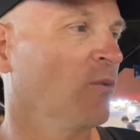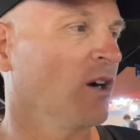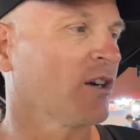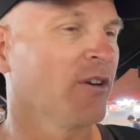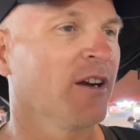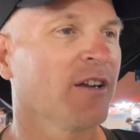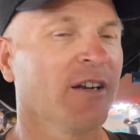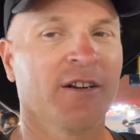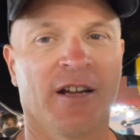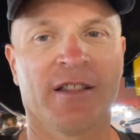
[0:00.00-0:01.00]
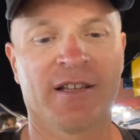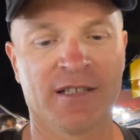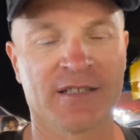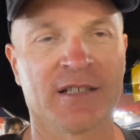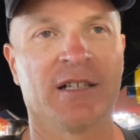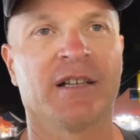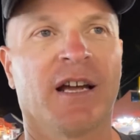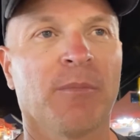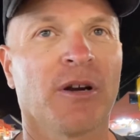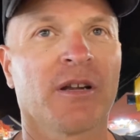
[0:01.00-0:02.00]
walk around here at this uh,
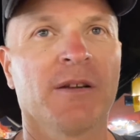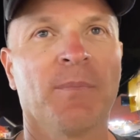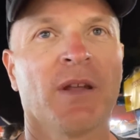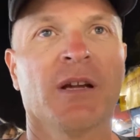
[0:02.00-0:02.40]
night market.